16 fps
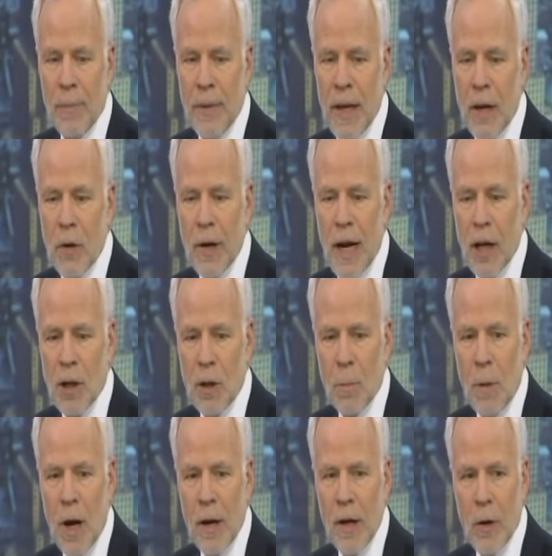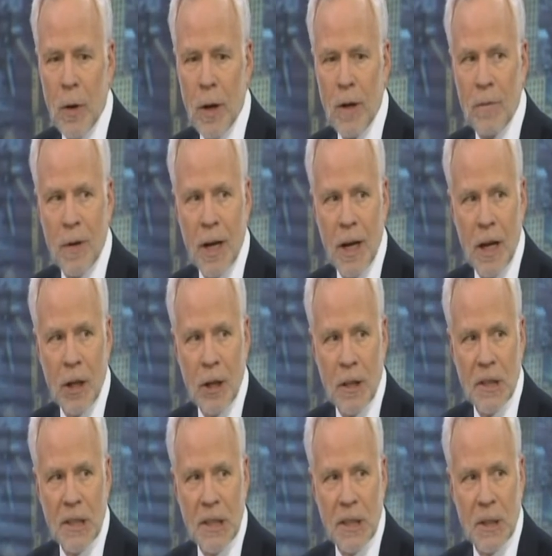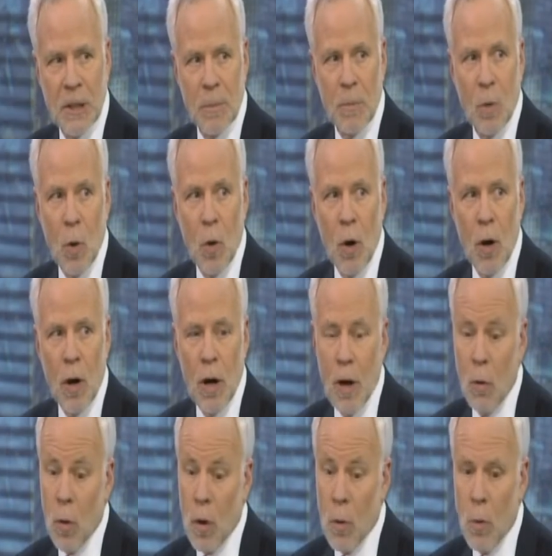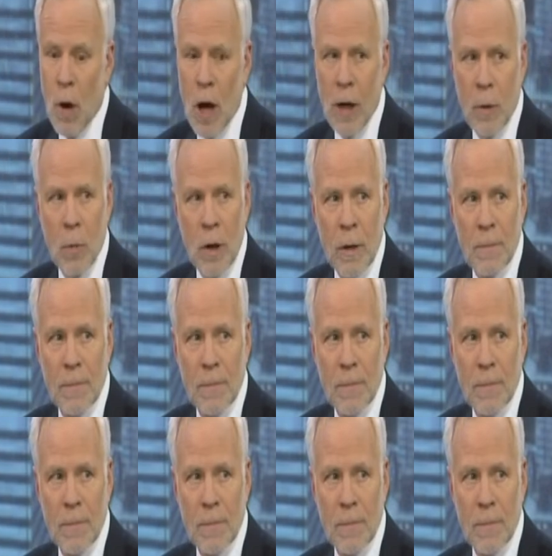international monetary and financial system, right, or a rocky one.